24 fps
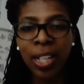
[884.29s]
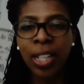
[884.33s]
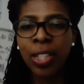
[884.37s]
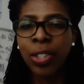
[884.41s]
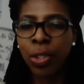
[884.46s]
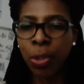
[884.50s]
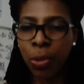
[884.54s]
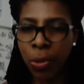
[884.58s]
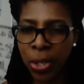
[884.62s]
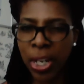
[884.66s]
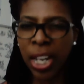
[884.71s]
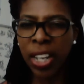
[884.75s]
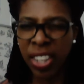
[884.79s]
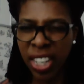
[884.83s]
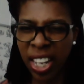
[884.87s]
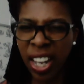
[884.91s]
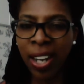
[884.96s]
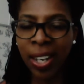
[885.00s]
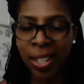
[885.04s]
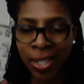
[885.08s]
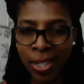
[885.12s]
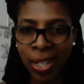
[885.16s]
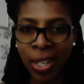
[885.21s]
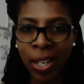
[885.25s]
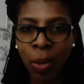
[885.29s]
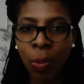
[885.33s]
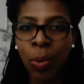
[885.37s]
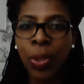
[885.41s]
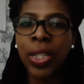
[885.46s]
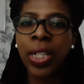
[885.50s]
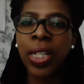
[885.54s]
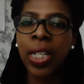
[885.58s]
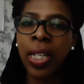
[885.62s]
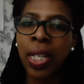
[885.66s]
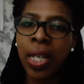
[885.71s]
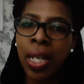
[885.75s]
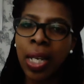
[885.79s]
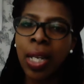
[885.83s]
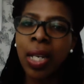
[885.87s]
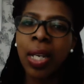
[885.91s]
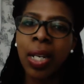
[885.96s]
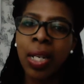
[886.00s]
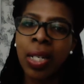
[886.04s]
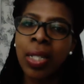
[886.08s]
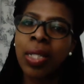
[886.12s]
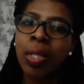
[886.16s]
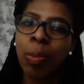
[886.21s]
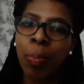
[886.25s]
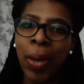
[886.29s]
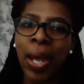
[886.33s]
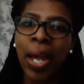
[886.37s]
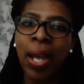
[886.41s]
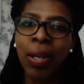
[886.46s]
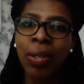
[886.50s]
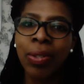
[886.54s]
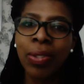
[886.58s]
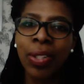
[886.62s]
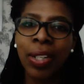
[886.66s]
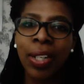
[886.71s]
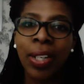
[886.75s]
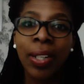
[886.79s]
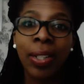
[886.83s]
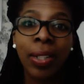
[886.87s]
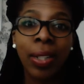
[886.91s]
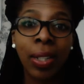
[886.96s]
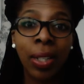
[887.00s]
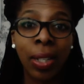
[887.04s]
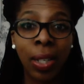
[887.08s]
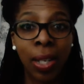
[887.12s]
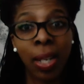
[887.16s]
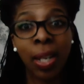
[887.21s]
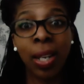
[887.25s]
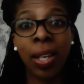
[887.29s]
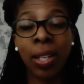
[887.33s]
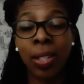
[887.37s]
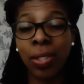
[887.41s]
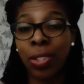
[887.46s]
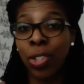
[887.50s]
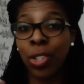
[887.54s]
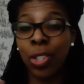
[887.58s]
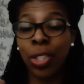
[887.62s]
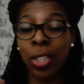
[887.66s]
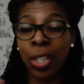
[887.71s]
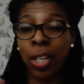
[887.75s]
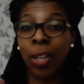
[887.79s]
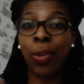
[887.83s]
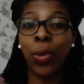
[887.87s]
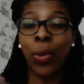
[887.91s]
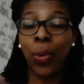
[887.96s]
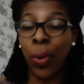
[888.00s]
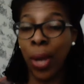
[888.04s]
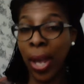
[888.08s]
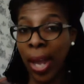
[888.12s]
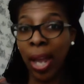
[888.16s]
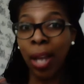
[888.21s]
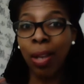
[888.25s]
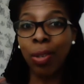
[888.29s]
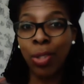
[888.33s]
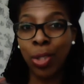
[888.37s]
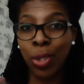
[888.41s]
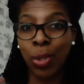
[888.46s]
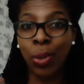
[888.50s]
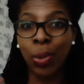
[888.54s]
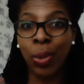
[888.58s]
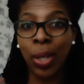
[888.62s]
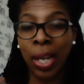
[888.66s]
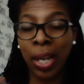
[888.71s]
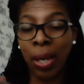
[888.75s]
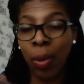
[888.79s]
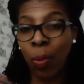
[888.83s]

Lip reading: So you get the idea what the key is about. The key is to tell you how to,